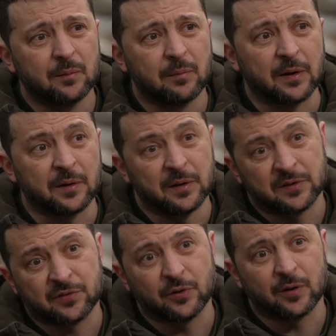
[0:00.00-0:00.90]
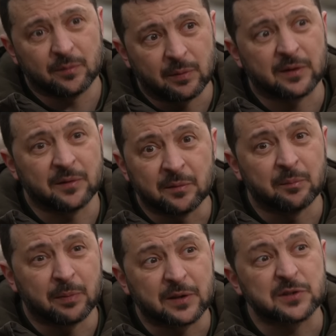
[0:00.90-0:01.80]
But it's not. But
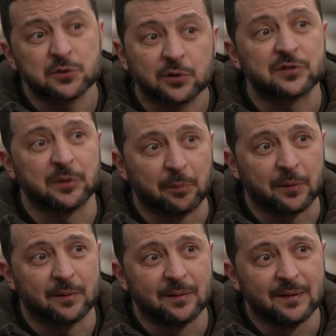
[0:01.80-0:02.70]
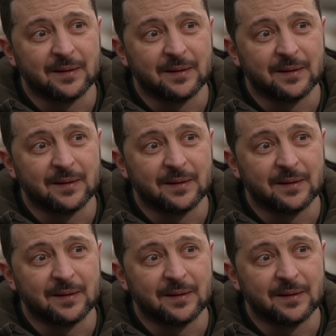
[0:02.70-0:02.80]
but it's not simple.